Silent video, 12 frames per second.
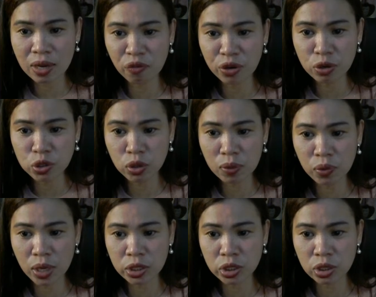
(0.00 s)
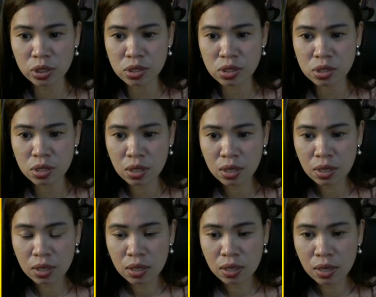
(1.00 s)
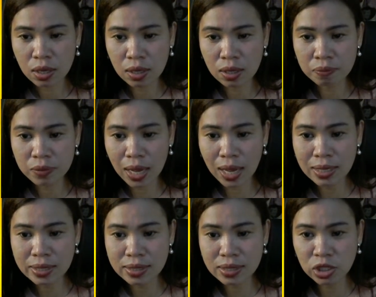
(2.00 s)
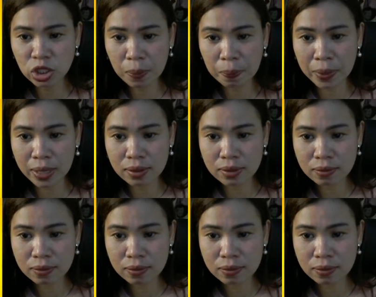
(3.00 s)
ha, for those who have questions. Alice in Japan.